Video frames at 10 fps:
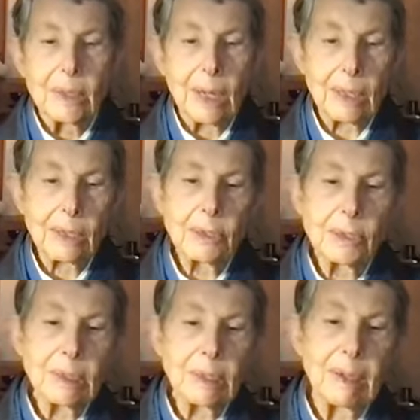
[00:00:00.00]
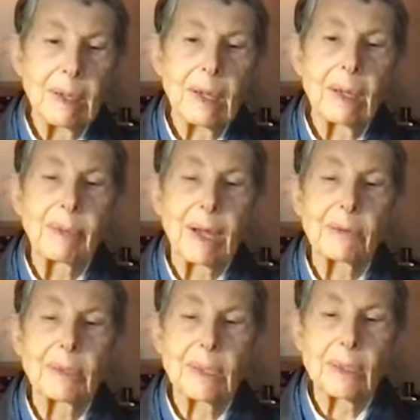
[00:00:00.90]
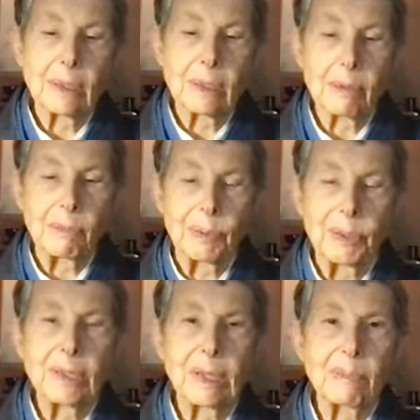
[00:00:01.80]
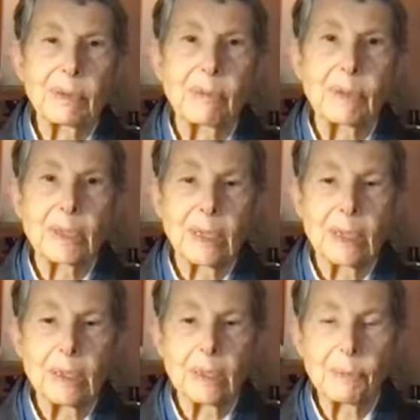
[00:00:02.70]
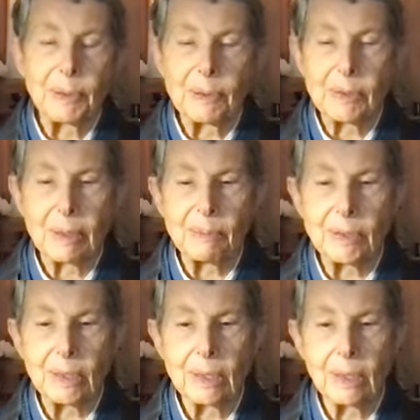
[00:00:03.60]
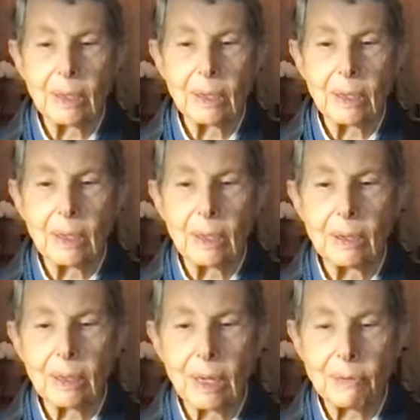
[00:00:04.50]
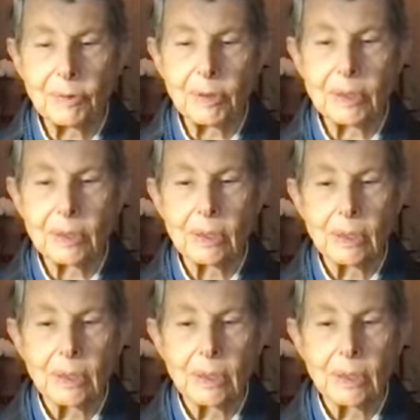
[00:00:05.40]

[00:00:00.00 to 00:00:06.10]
I learned about these precepts. We studied these precepts in a conference